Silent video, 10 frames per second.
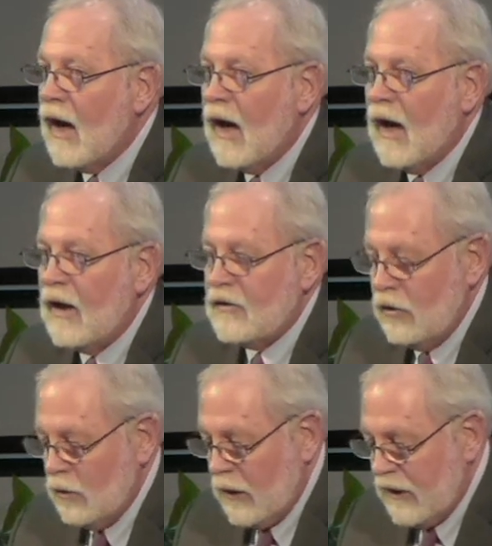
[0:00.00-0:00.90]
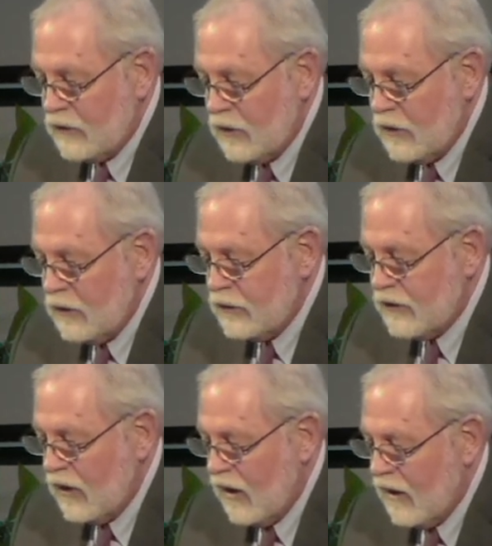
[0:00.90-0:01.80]
To introduce
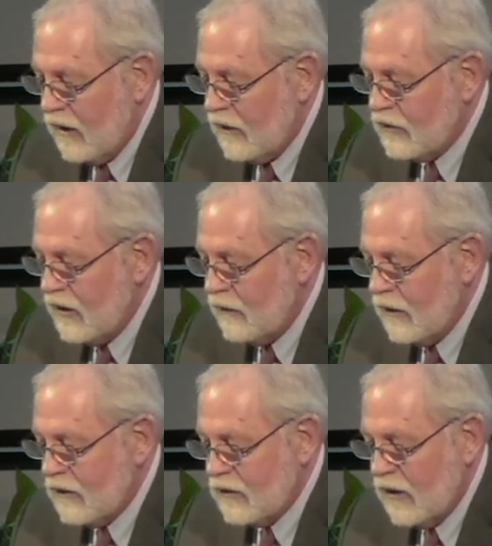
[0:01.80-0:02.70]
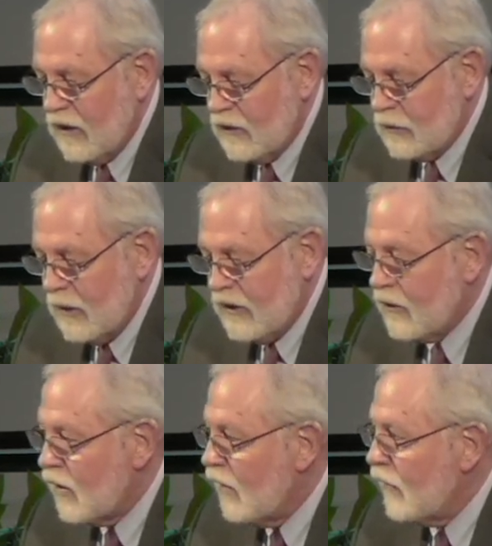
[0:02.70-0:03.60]
this evening's
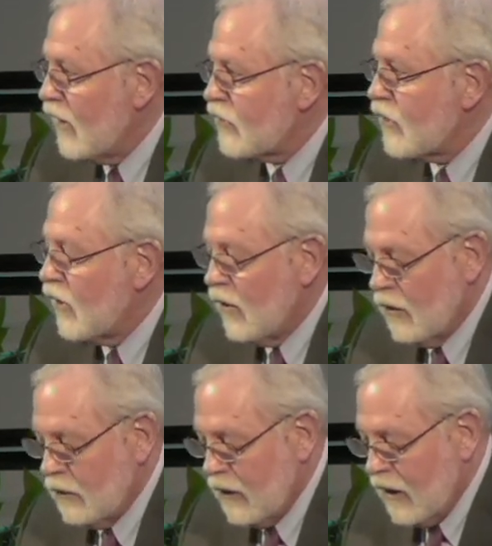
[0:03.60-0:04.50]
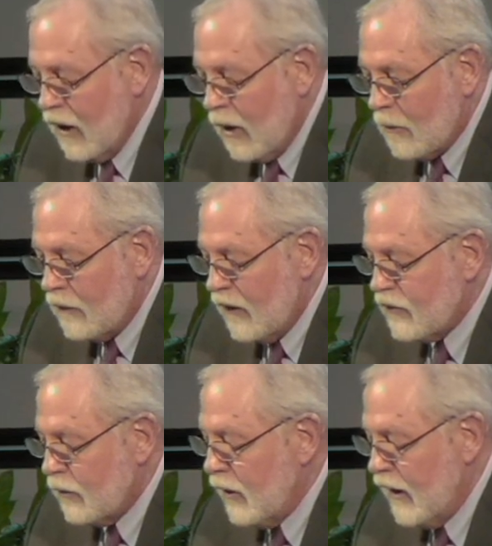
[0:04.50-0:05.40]
speaker, I've asked our own
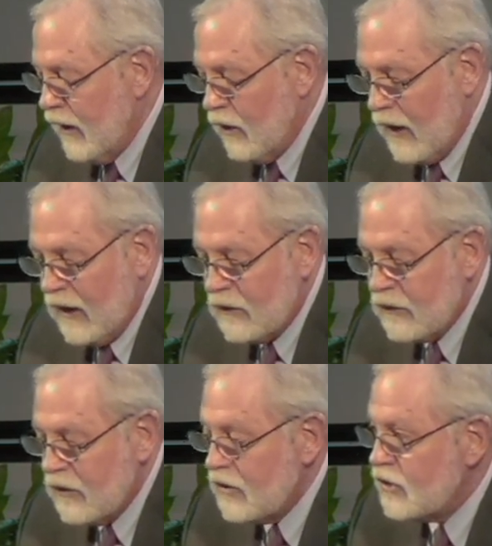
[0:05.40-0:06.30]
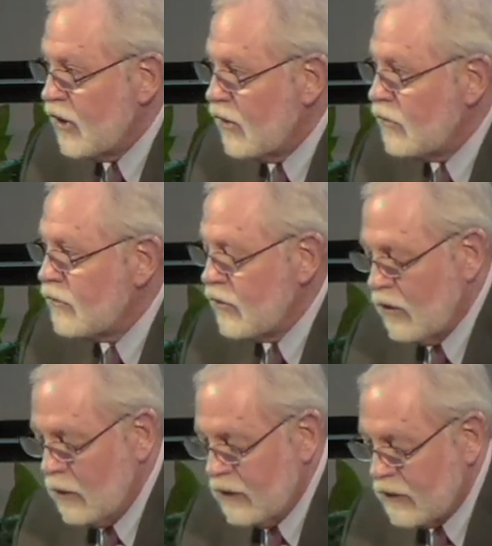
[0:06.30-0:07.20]
Professor RonNell Andersen Jones,
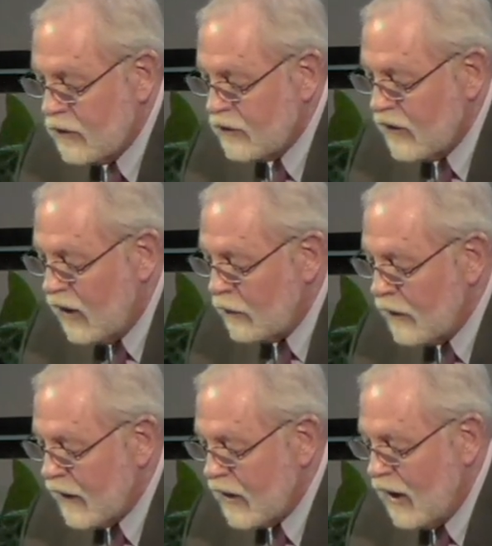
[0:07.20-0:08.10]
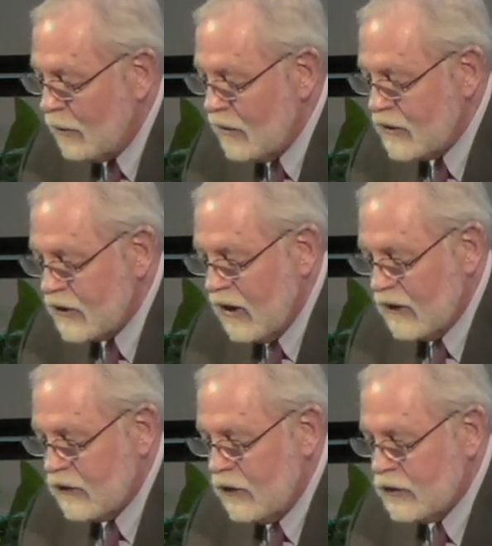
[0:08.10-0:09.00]
who is herself an accomplished
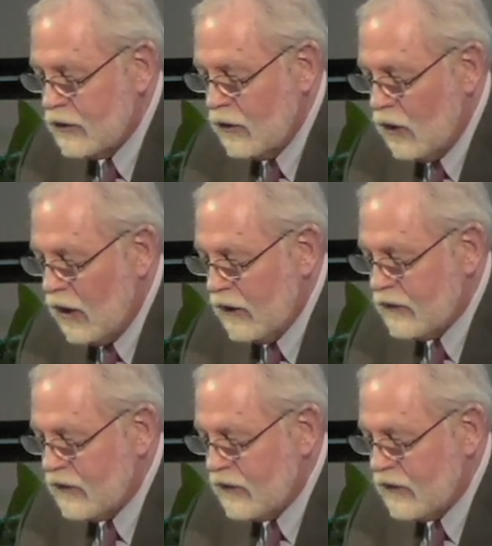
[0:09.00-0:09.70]
constitutional law